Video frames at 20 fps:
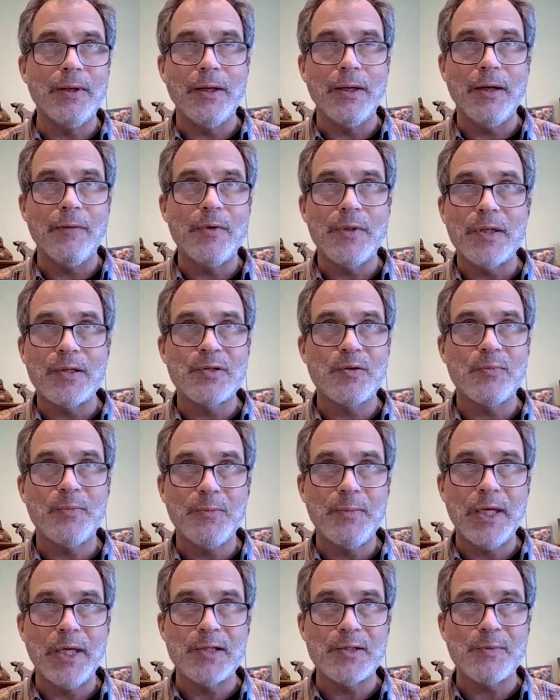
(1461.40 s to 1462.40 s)
everything should be
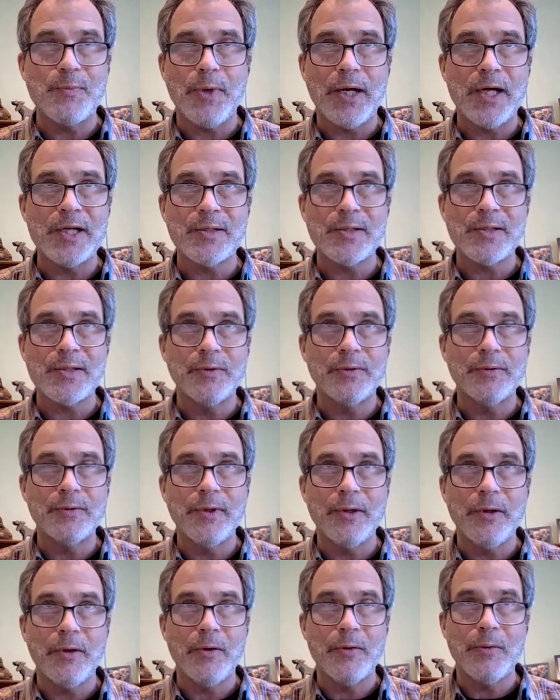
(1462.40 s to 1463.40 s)
made as possible,
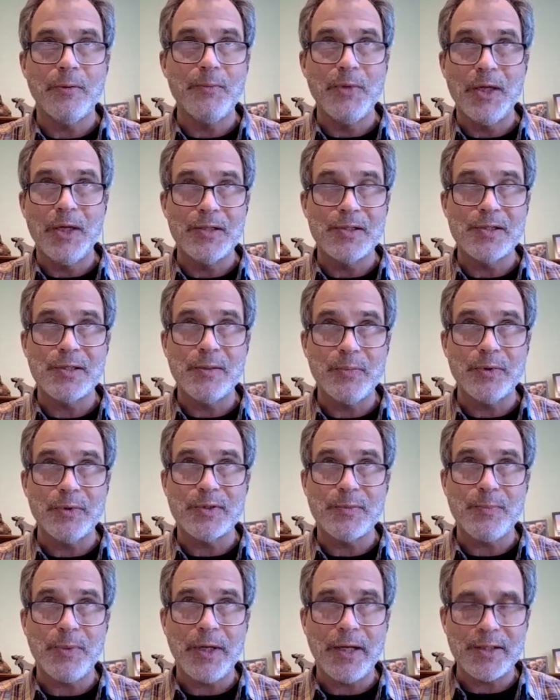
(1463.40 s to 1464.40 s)
or made as simple
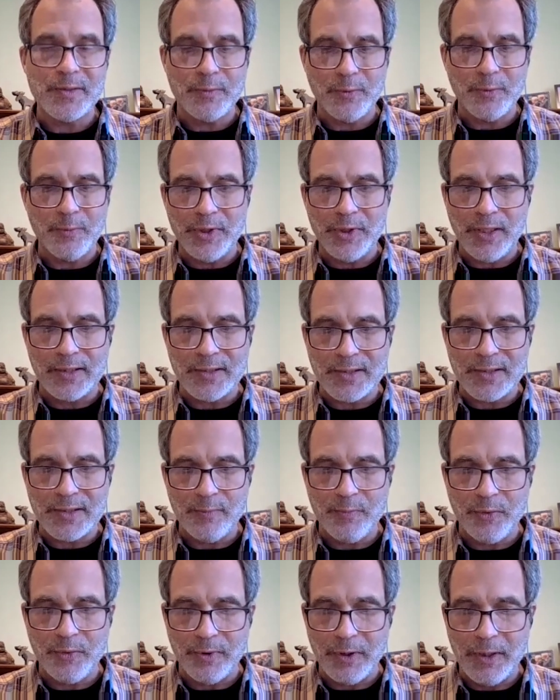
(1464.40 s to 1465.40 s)
as possible, but not
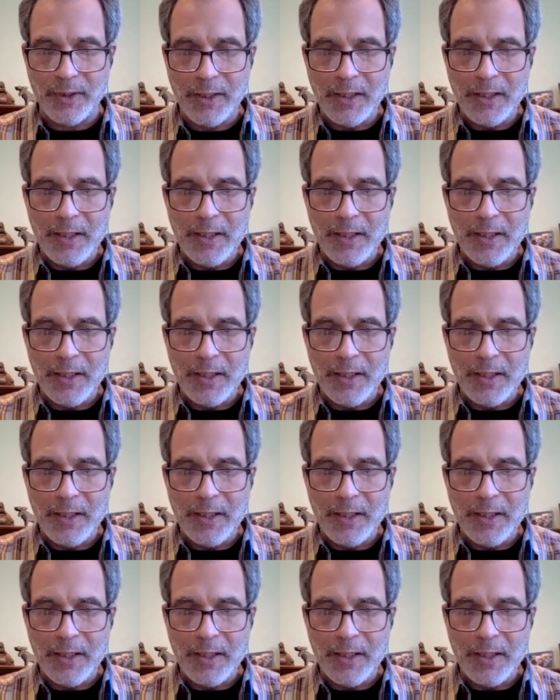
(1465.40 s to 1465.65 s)
simpler.